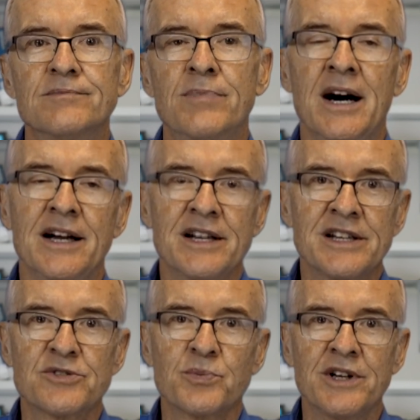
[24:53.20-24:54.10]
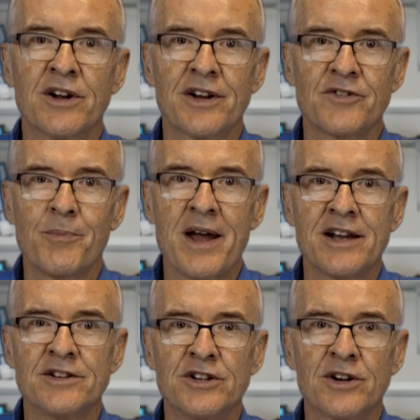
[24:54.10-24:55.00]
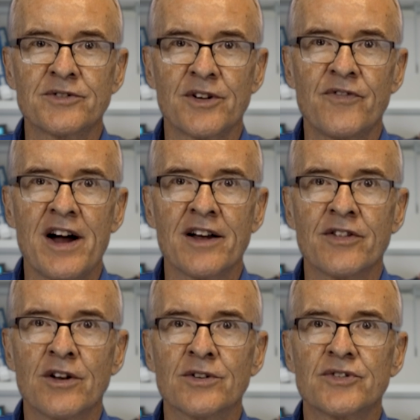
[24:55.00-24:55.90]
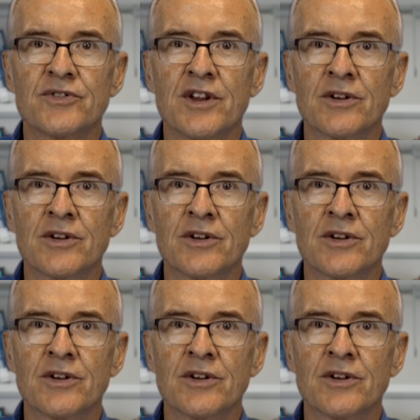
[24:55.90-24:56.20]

But at least we don't have to pay it and you don't have to file those